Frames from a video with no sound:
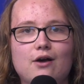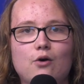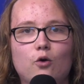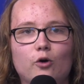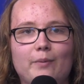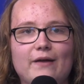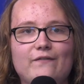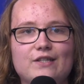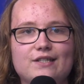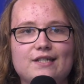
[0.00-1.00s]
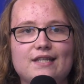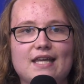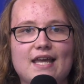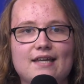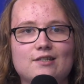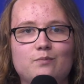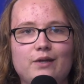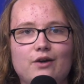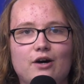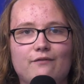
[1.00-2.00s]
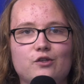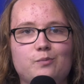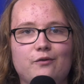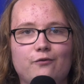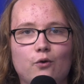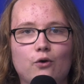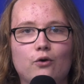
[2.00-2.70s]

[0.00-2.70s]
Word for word: or by visiting the ASB office before